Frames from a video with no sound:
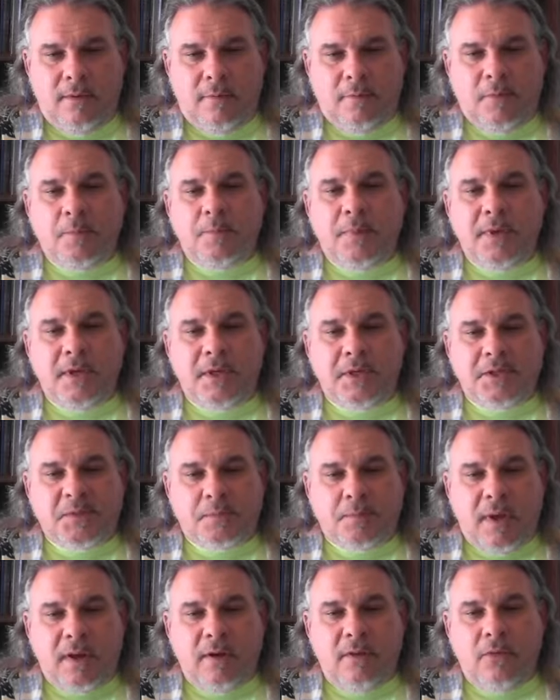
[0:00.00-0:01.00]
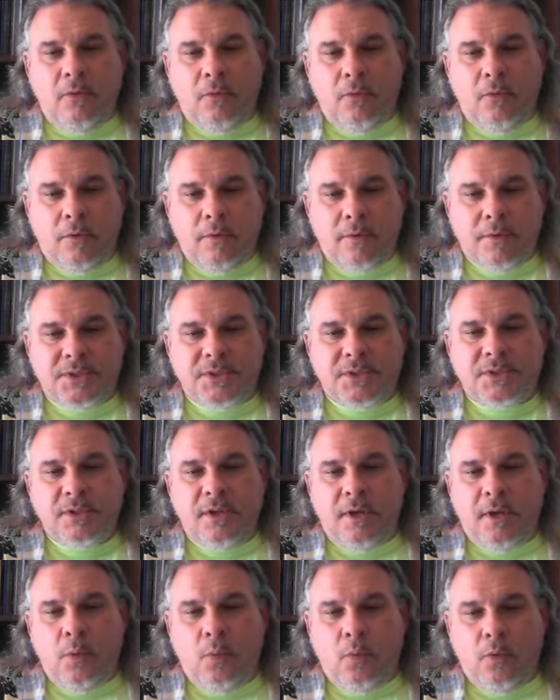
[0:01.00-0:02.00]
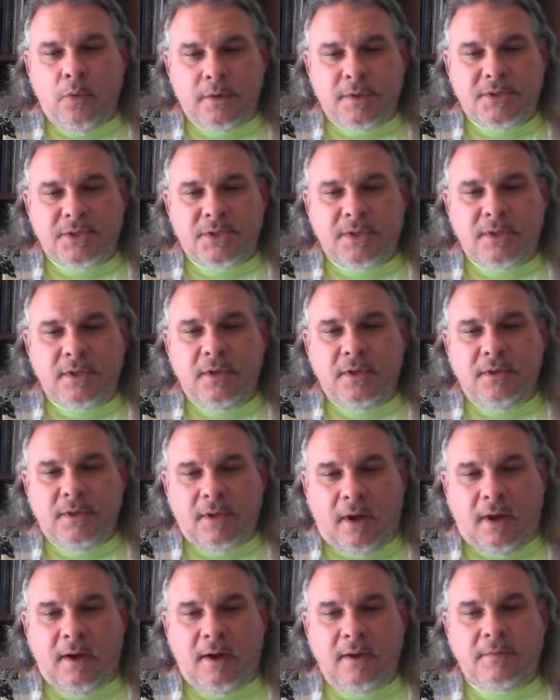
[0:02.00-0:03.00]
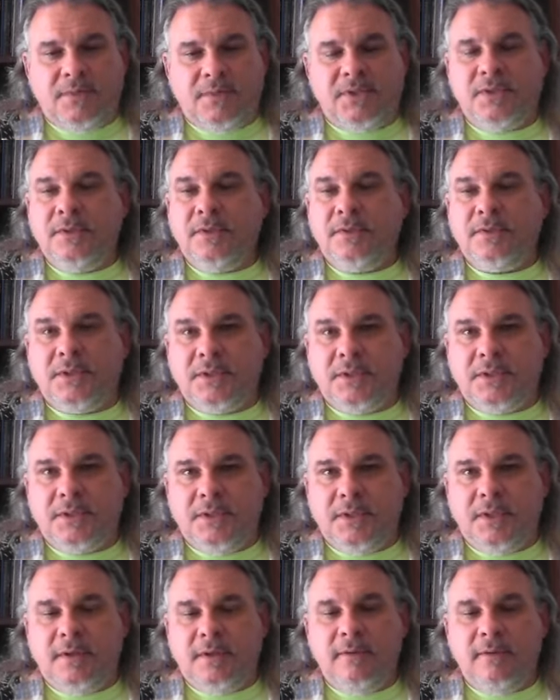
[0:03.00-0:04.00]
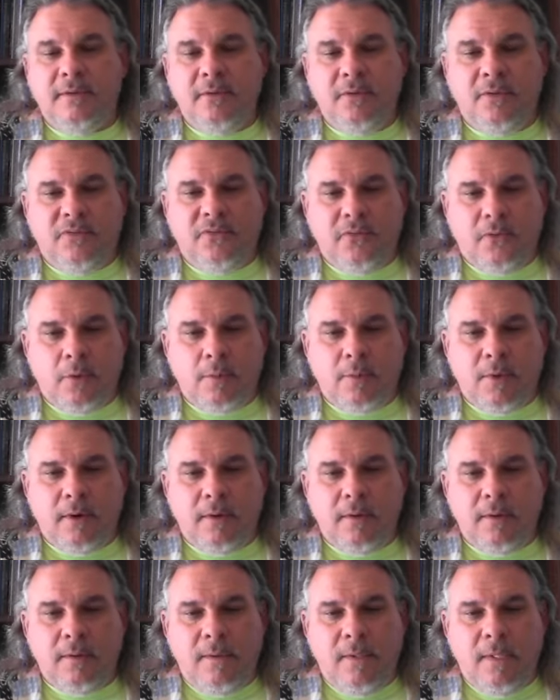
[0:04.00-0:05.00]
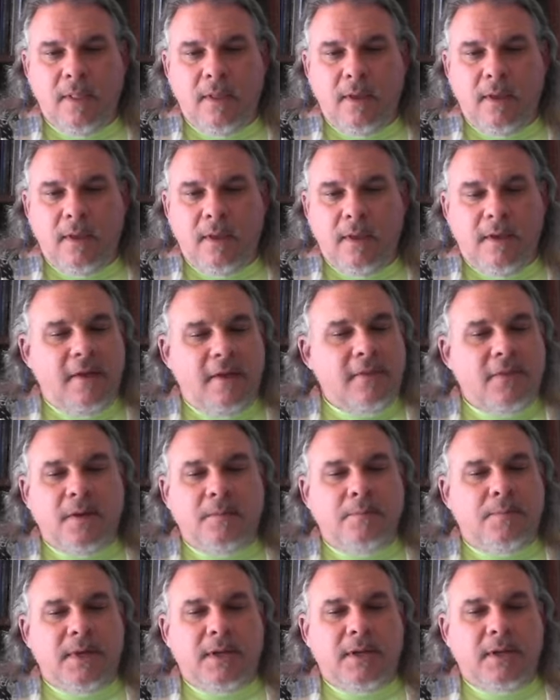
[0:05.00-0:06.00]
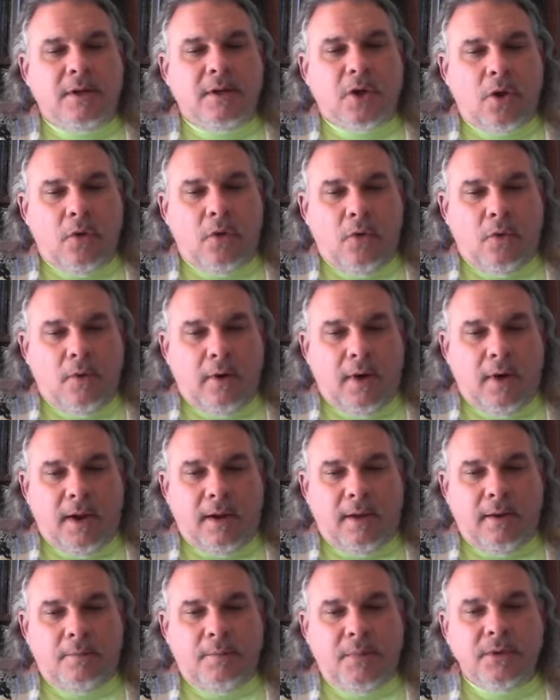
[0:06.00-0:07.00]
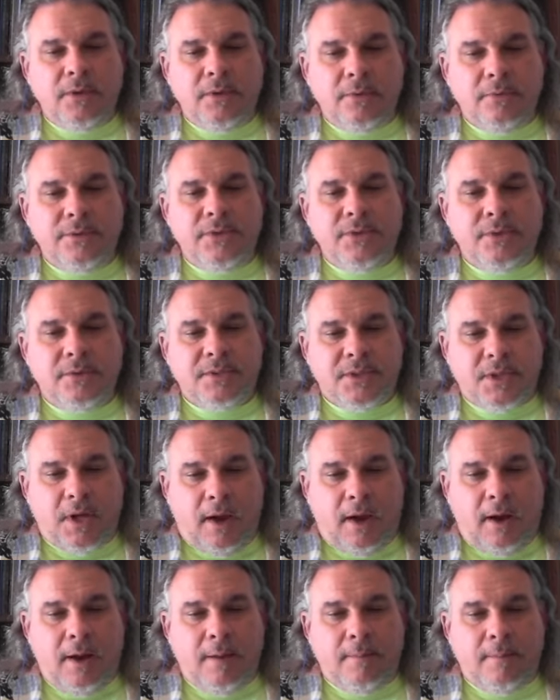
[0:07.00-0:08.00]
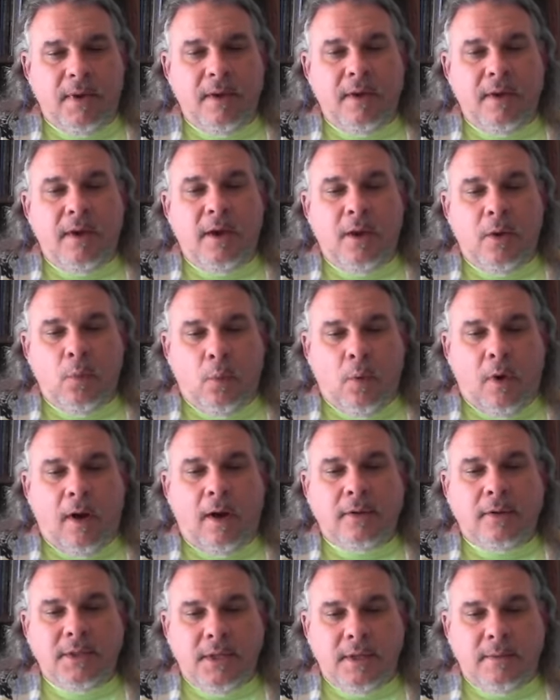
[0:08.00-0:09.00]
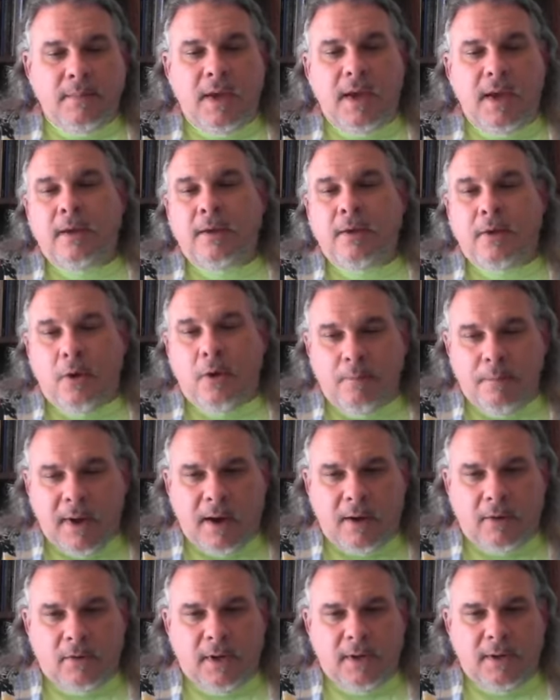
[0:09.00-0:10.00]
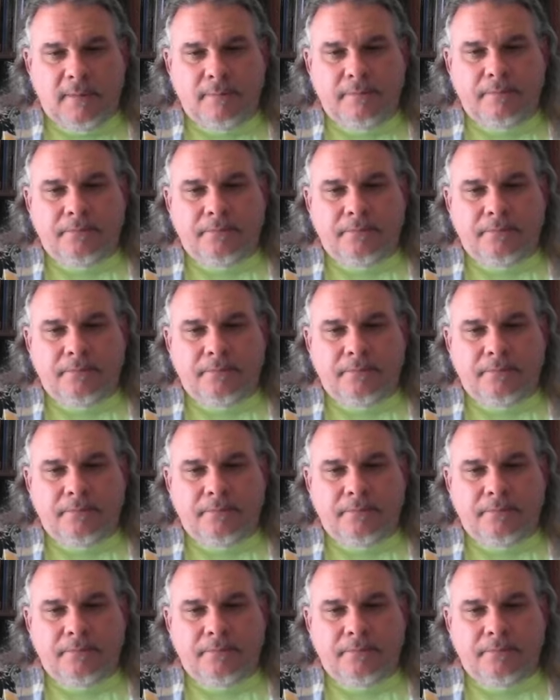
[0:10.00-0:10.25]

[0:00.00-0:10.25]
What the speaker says: but being spent the worst and worst, time still succeed the former. Then be not coy, but use your time, and while ye may, go marry.